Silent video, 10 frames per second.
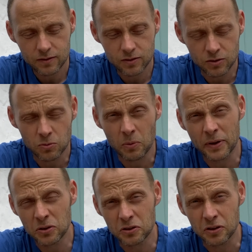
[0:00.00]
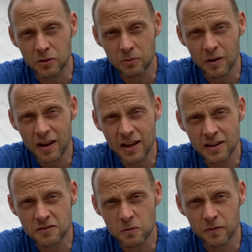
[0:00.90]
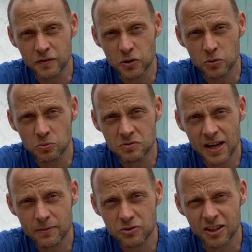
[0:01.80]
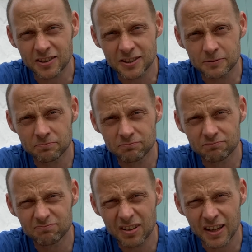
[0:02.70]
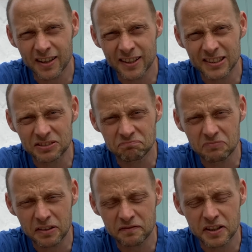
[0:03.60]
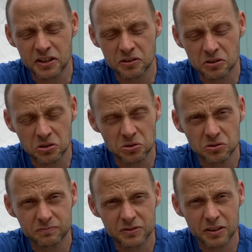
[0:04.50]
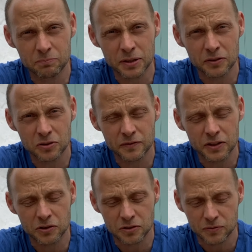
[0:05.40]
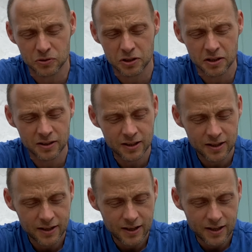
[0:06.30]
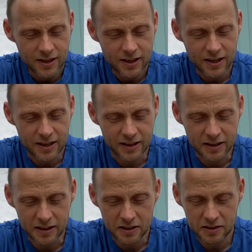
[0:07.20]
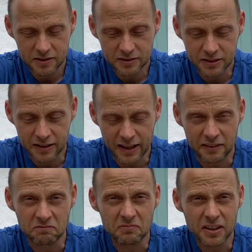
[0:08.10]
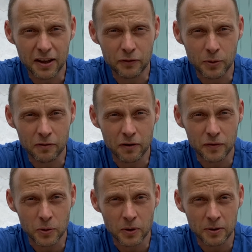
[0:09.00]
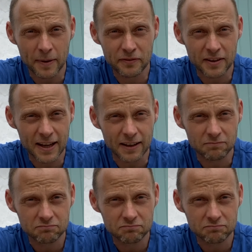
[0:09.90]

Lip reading: or what we could do is do a few time trials in them and video those and bring those videos for you, and then give you a review on them after that.